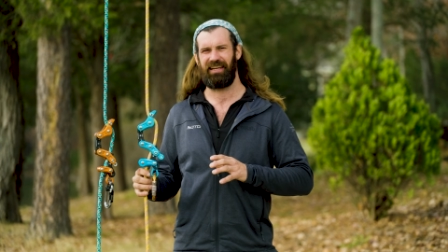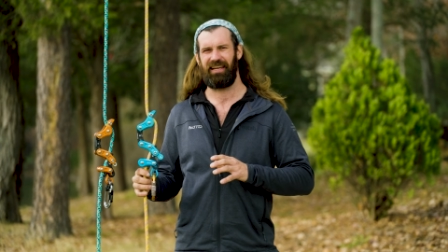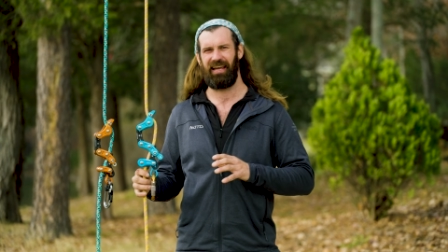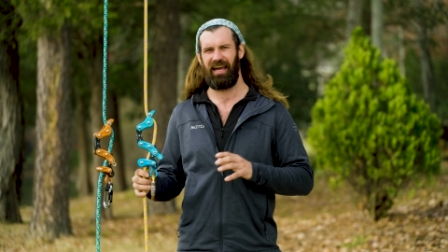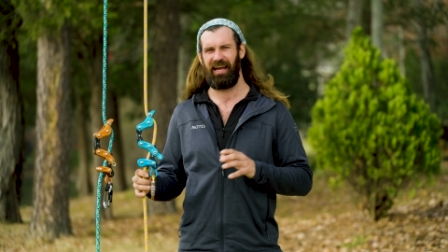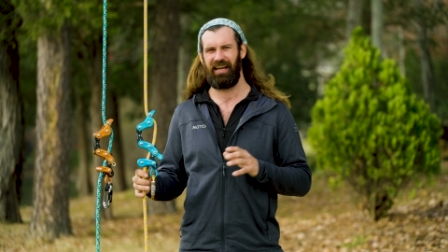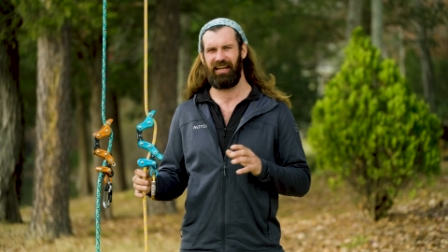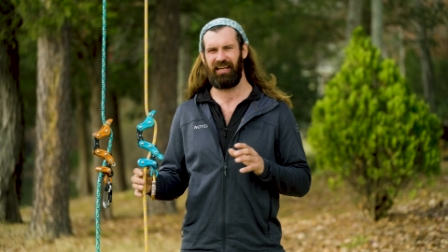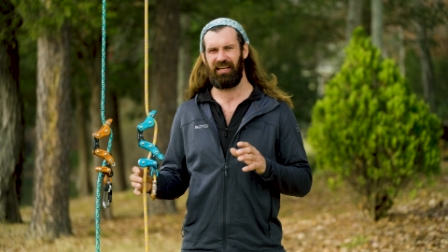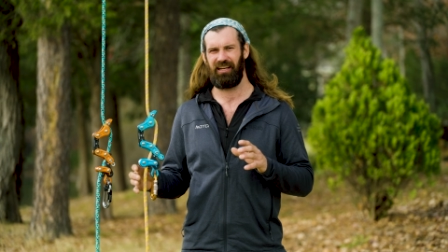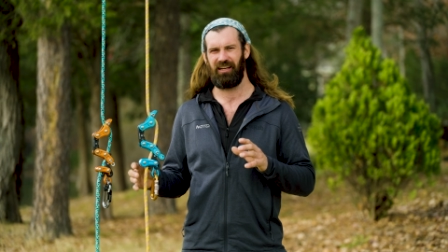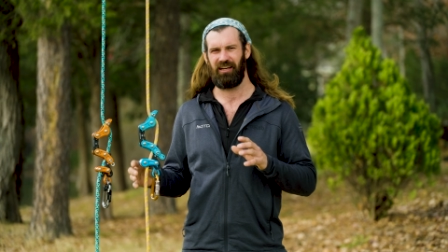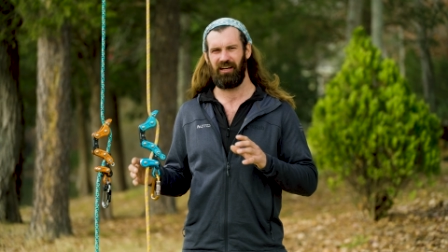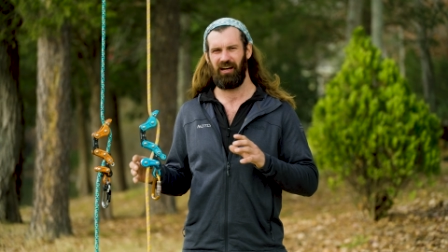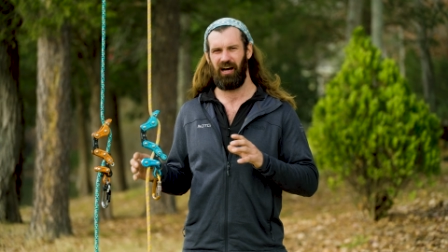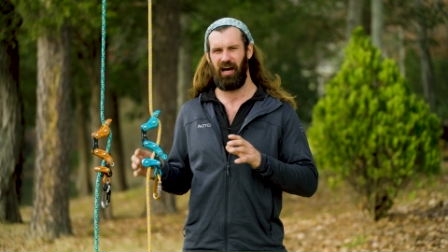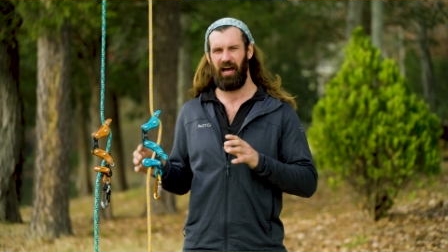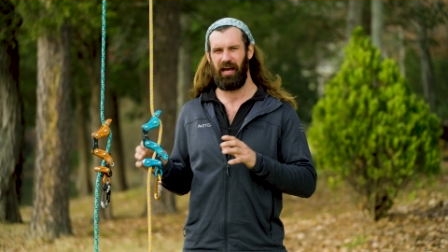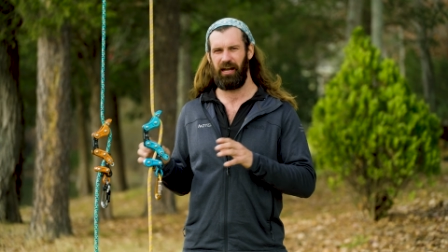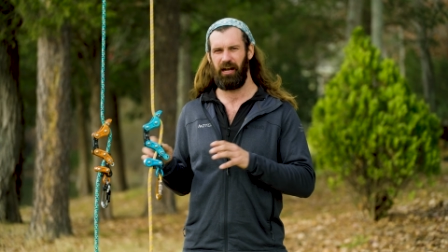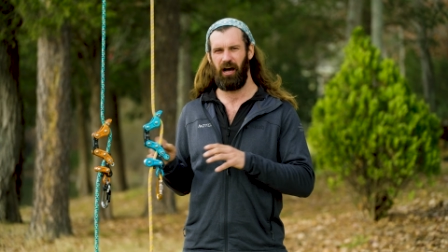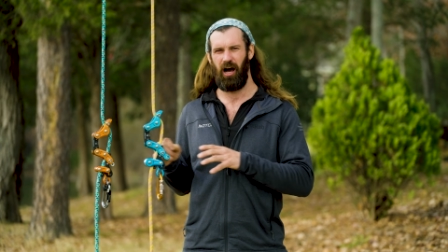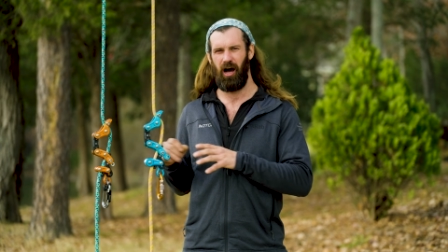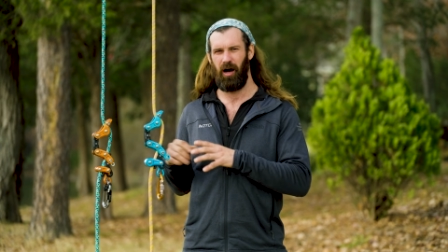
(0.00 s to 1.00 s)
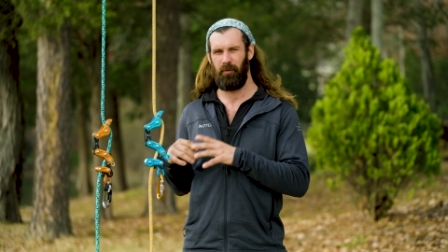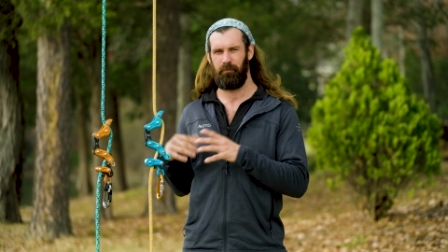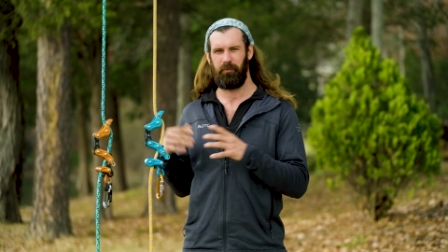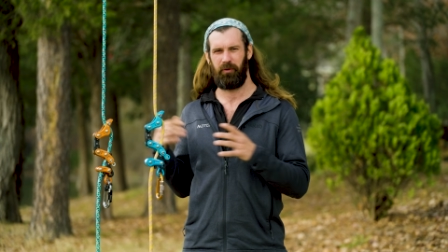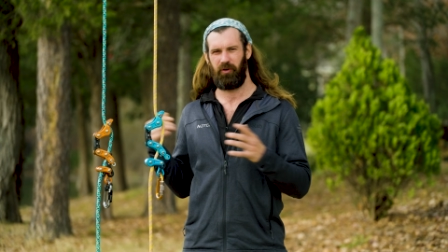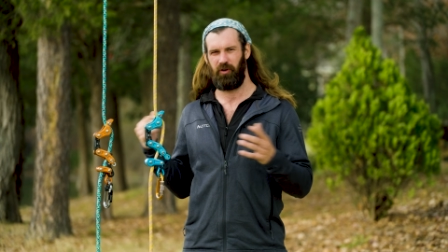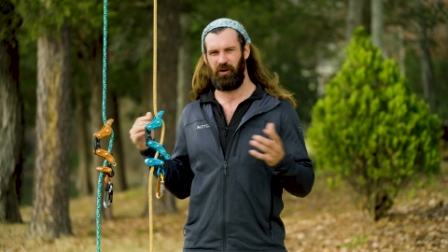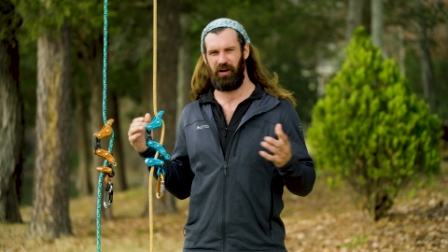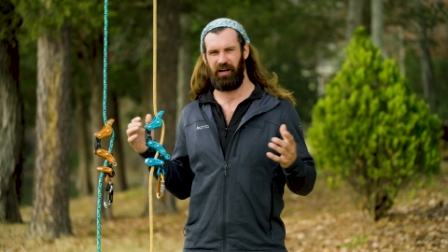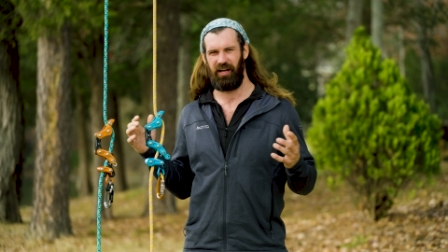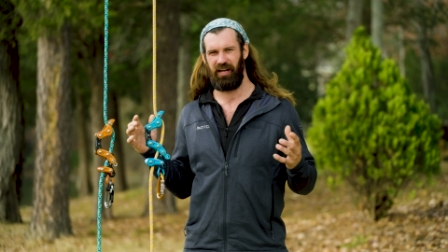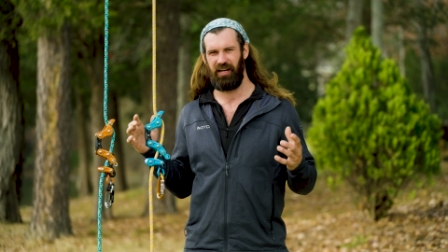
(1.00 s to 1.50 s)
getting an
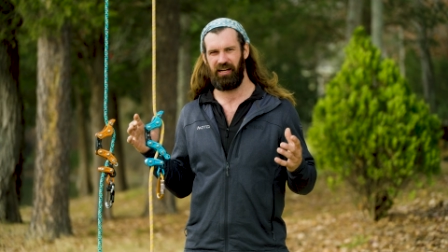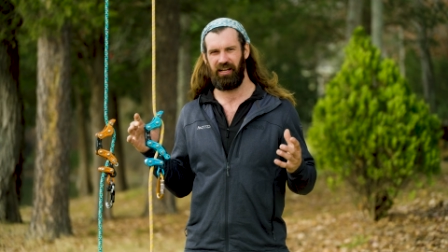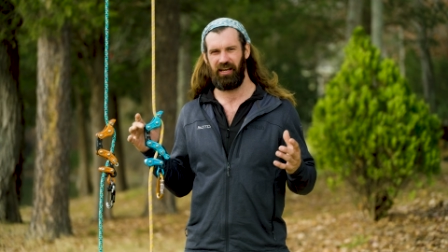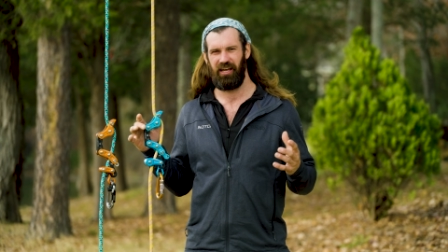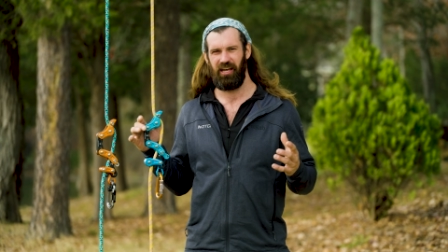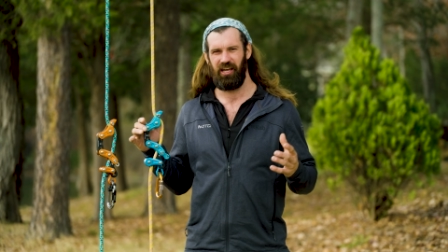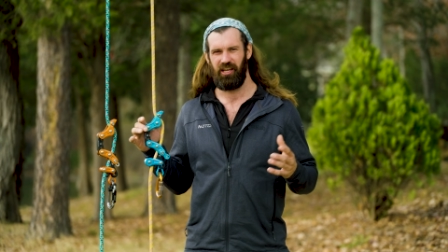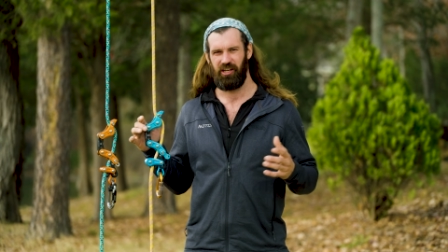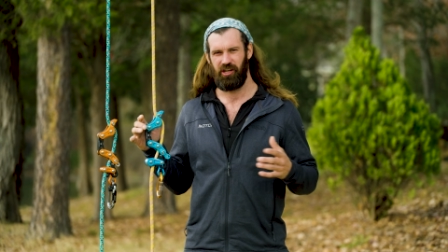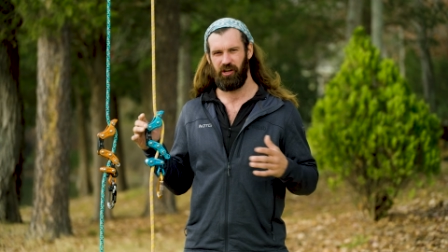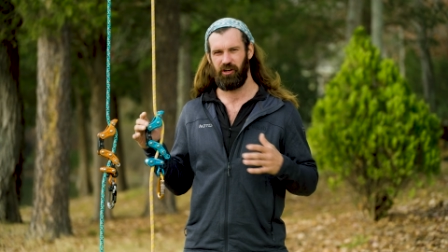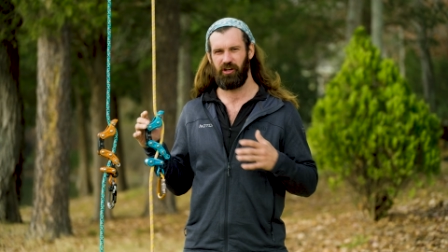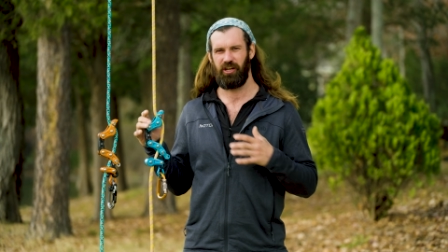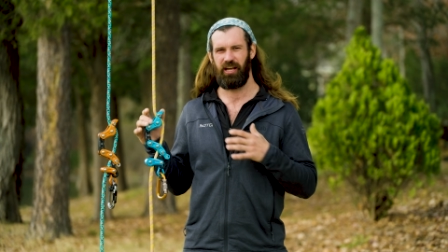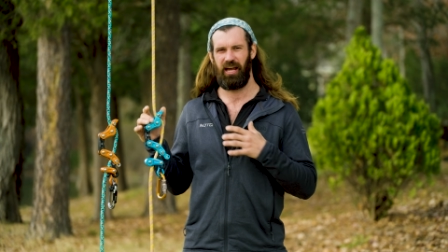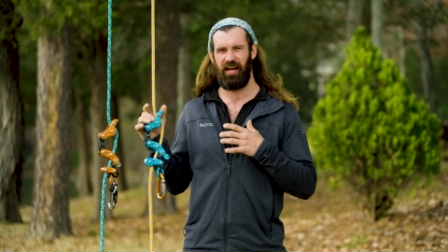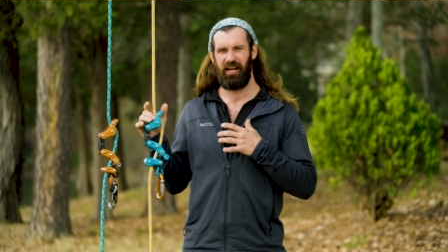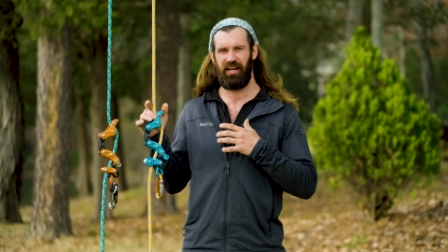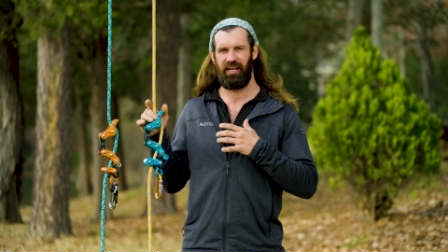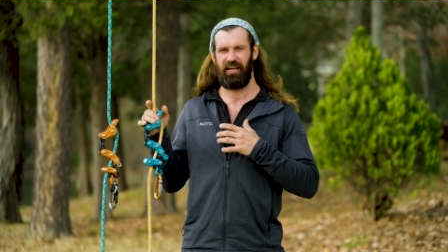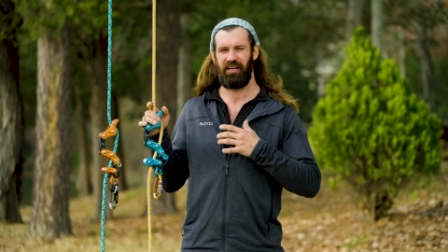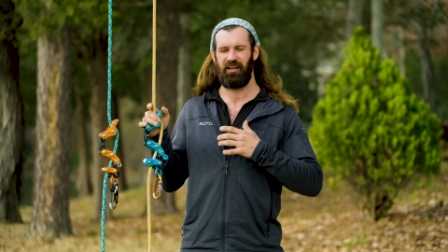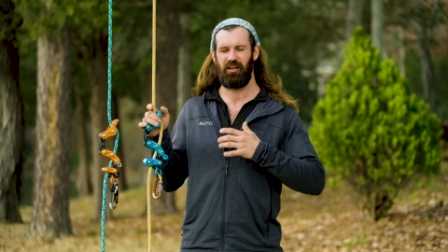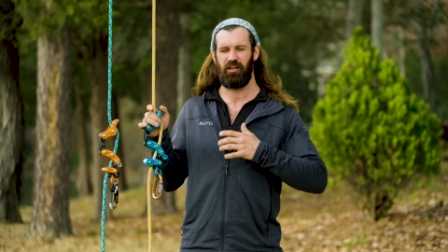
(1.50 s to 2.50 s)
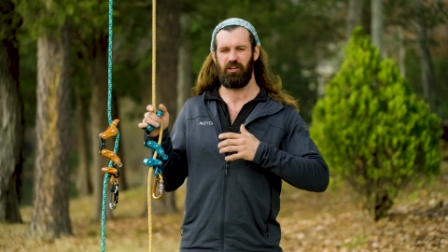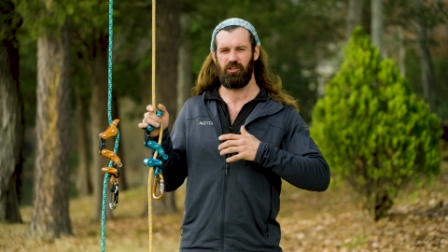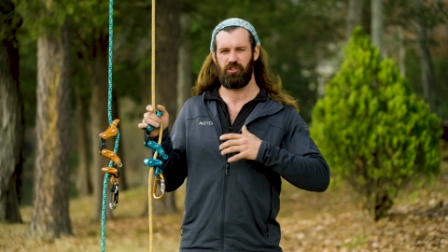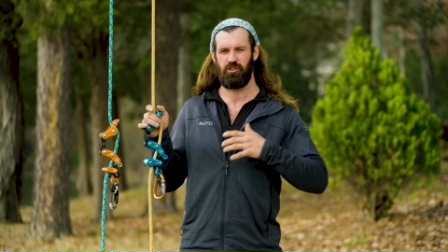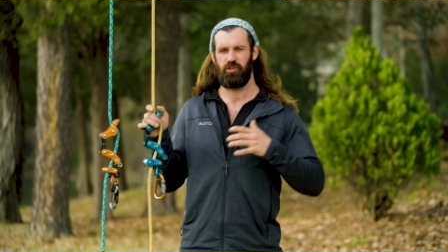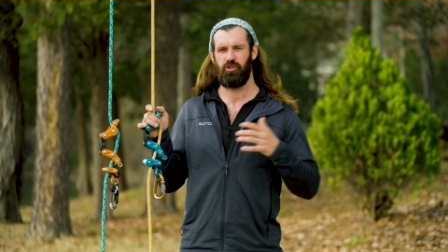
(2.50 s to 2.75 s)
upgrade. You're getting